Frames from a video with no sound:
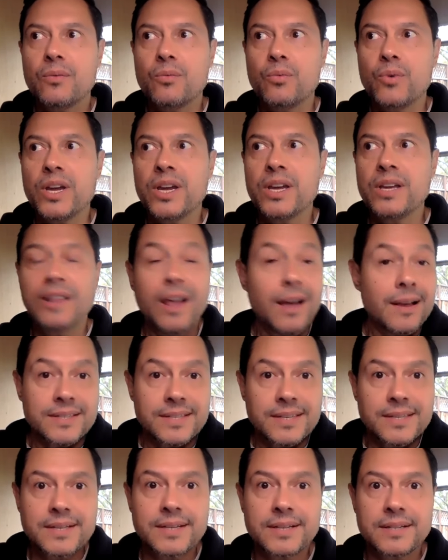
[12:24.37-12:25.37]
we
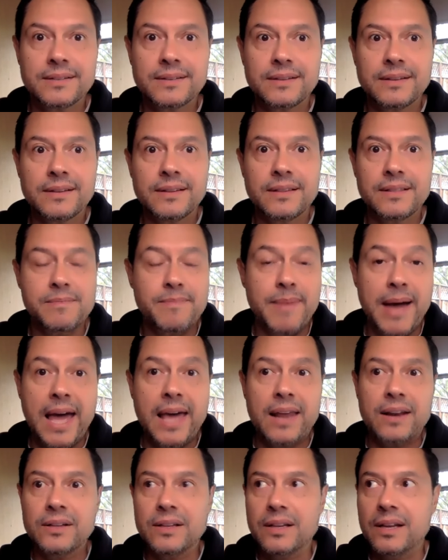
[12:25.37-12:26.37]
lost, the
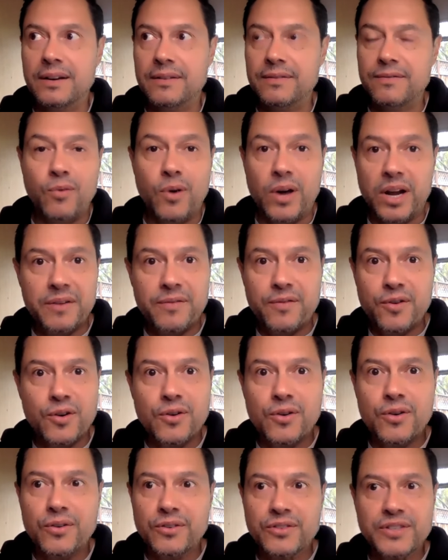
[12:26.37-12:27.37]
battle of
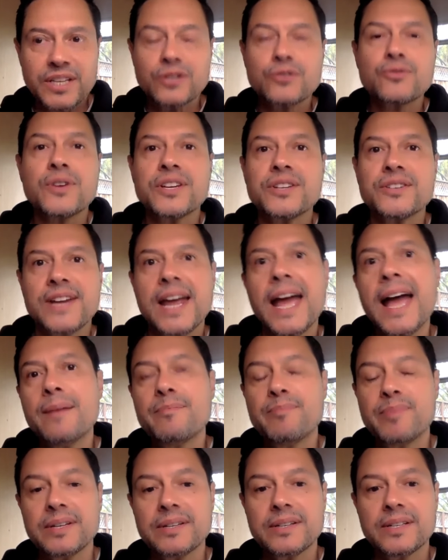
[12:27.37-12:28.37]
whatever situation
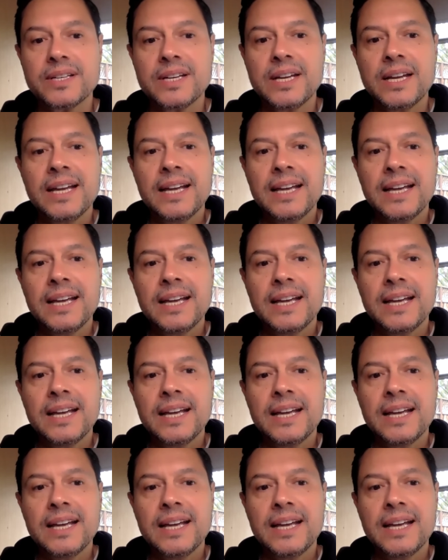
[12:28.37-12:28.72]
happened.